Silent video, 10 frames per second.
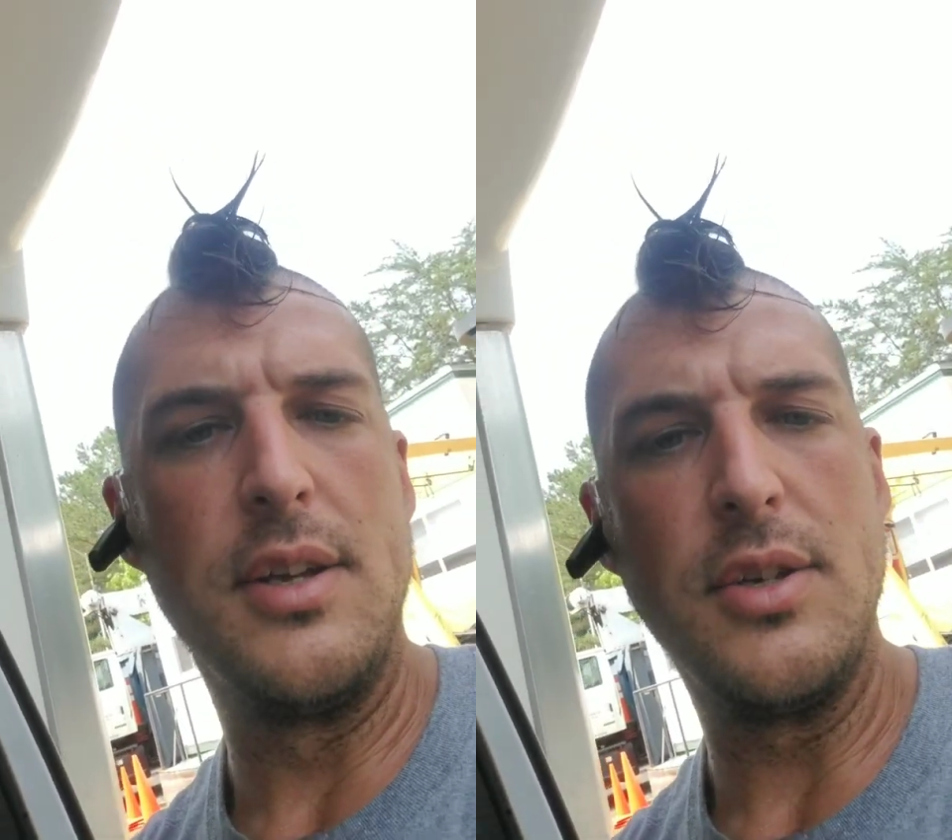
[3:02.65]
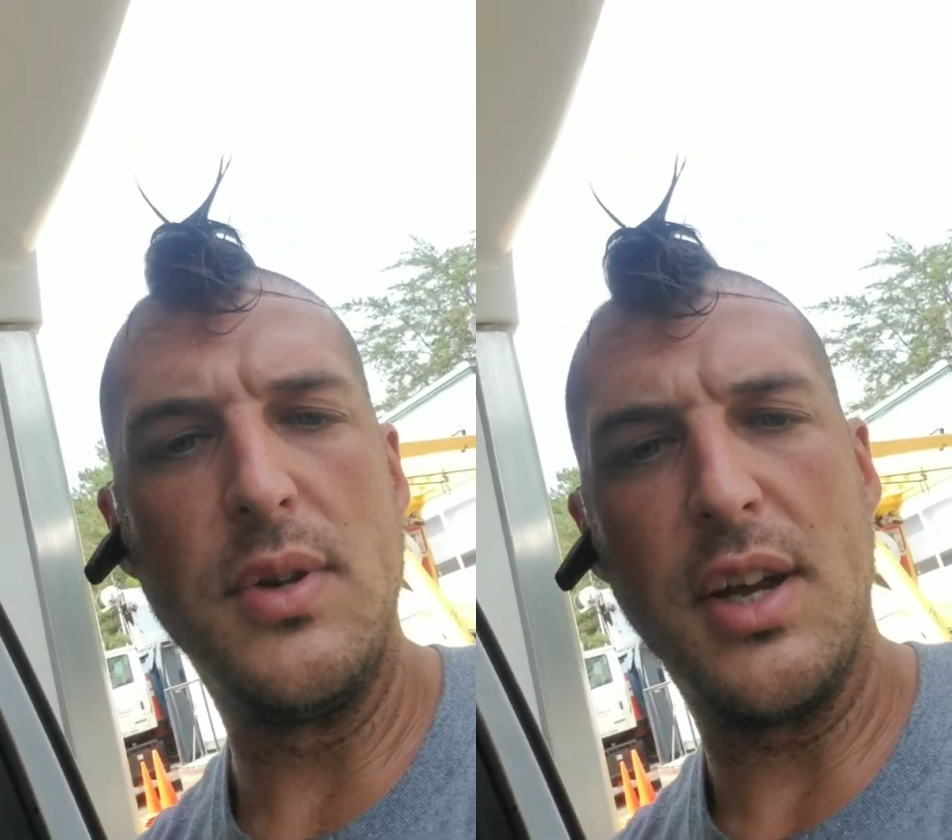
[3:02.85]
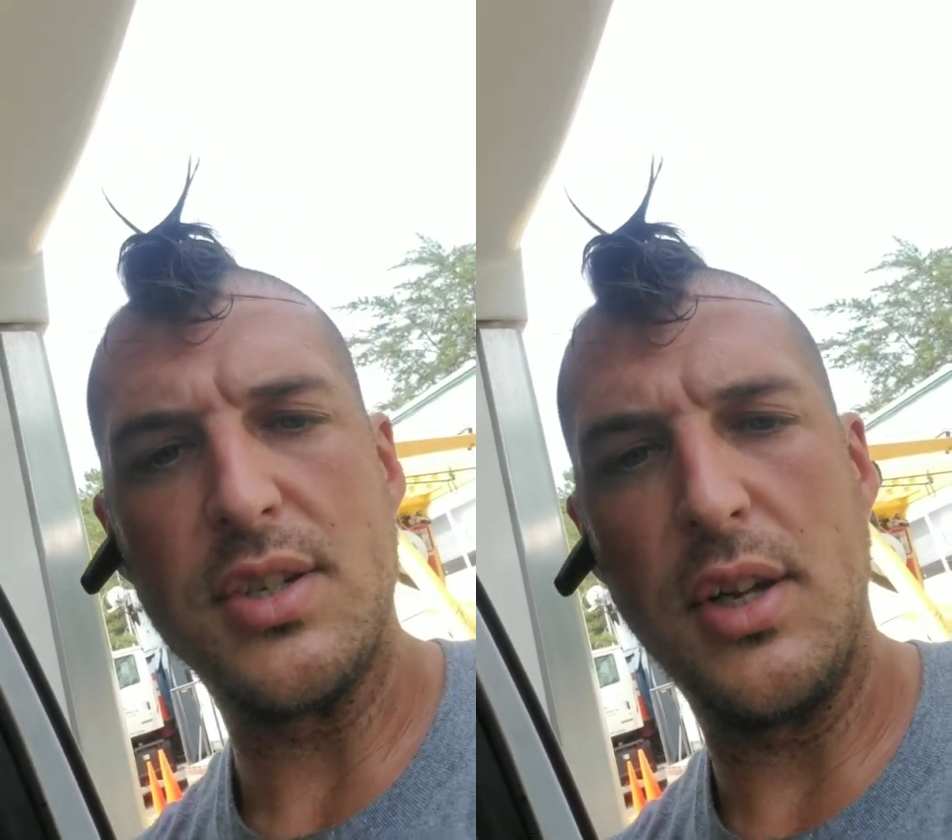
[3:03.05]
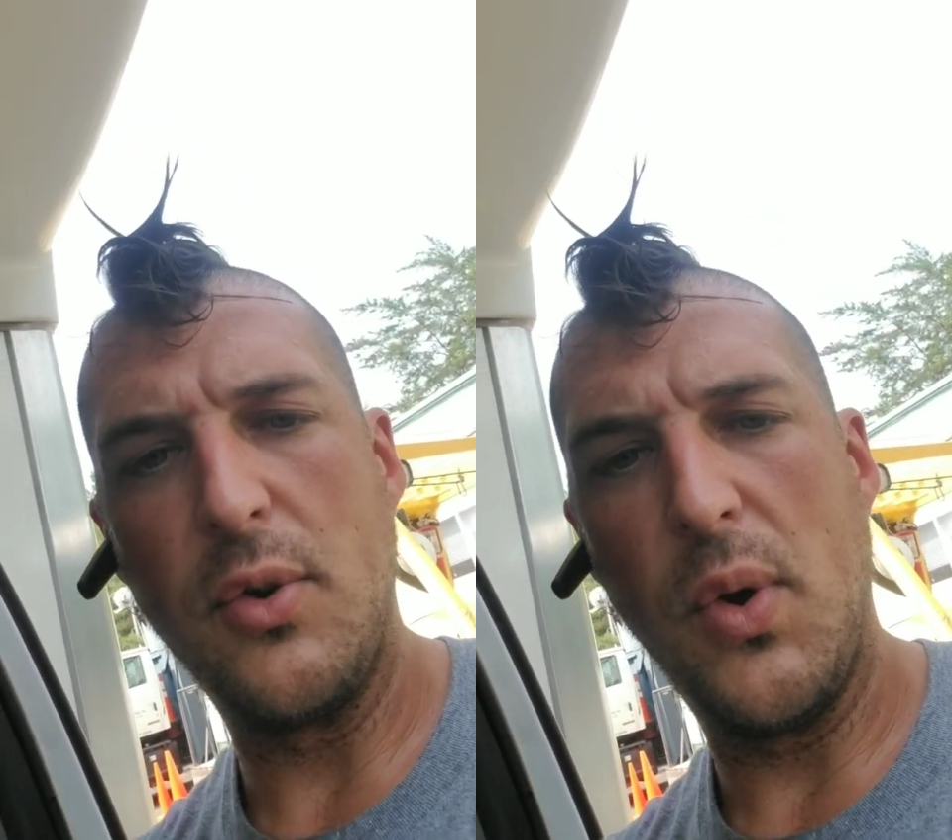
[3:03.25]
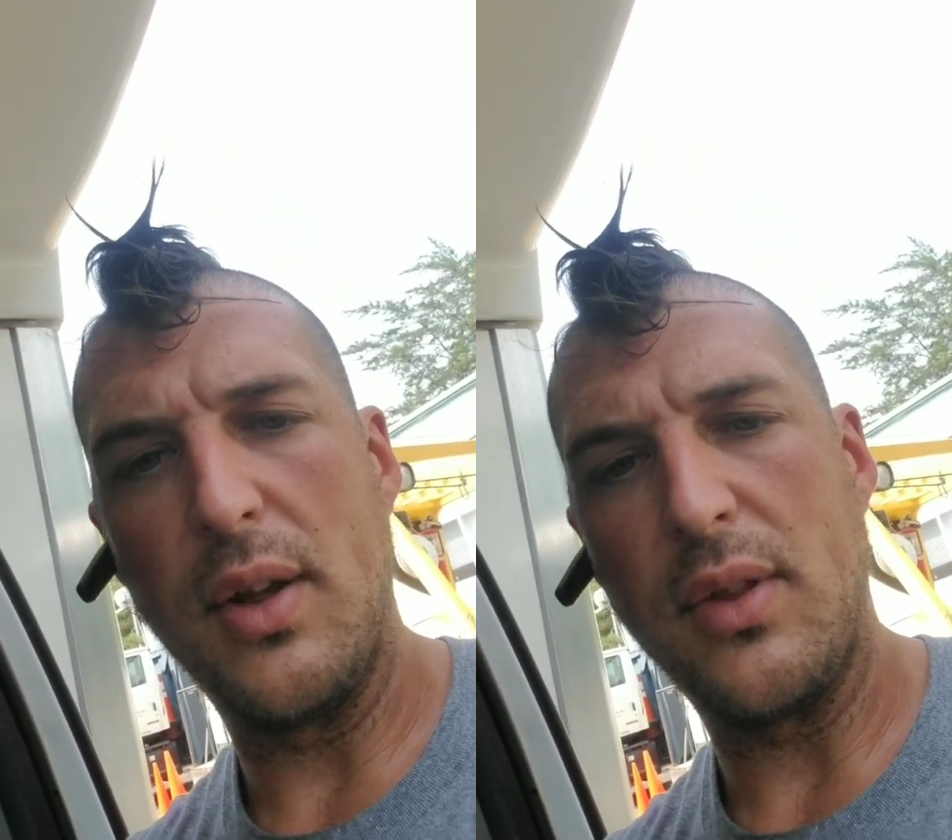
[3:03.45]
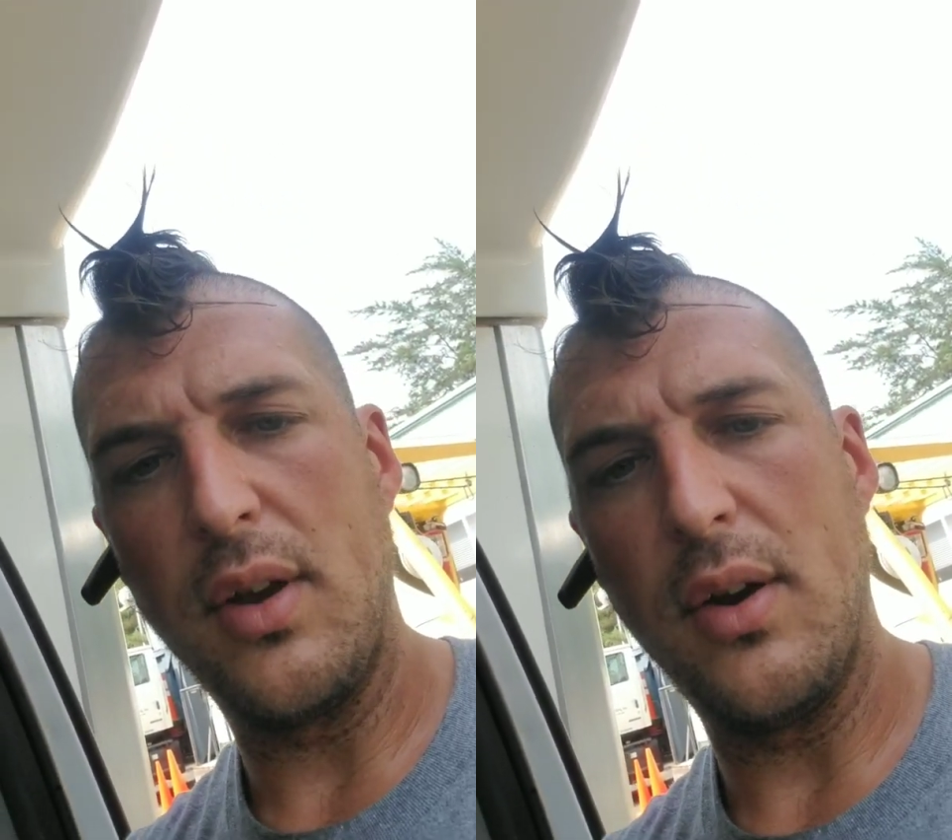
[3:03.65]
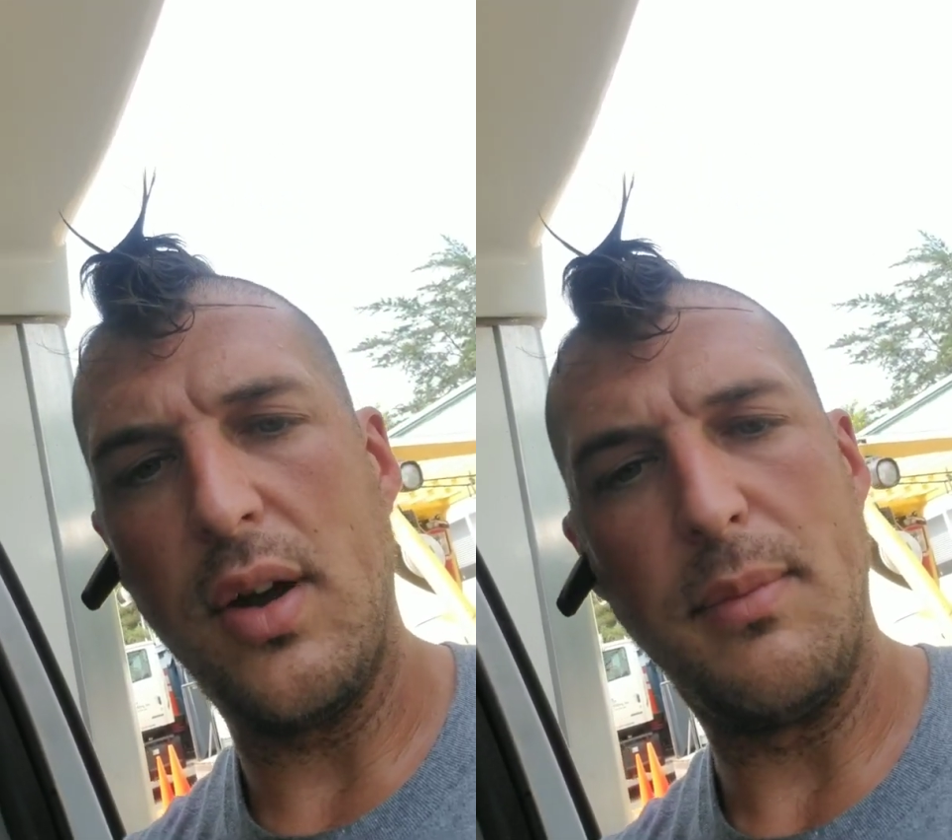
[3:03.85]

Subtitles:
You guys stay cool out there. I'm